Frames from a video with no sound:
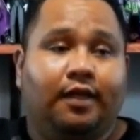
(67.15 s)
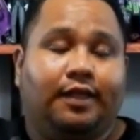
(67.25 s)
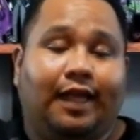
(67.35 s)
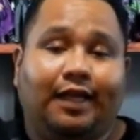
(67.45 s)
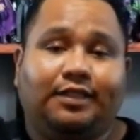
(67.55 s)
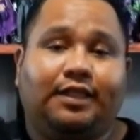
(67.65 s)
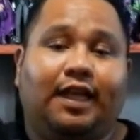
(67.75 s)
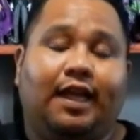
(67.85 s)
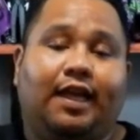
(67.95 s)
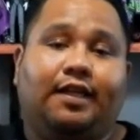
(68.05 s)
They actually
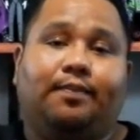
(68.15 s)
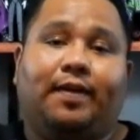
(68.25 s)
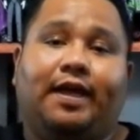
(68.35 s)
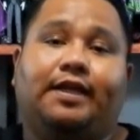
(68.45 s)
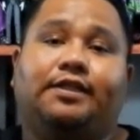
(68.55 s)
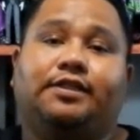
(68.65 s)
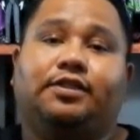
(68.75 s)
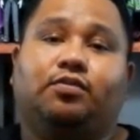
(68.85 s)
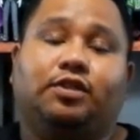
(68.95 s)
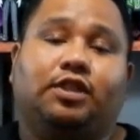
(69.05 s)
had
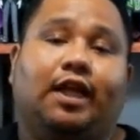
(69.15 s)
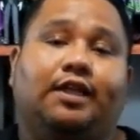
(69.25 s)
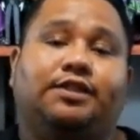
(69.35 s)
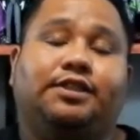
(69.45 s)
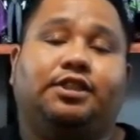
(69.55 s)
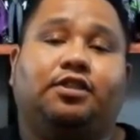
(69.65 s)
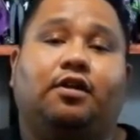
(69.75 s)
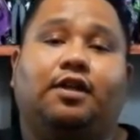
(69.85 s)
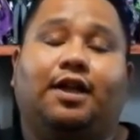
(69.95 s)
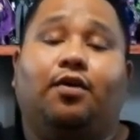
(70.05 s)
packages which actually
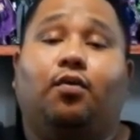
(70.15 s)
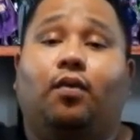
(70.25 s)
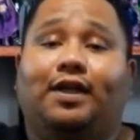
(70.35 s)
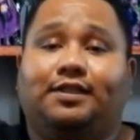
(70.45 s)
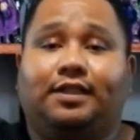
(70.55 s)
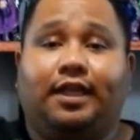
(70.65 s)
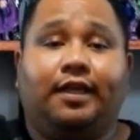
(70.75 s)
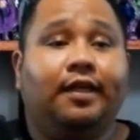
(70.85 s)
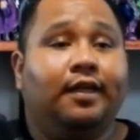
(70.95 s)
started on a Wednesday.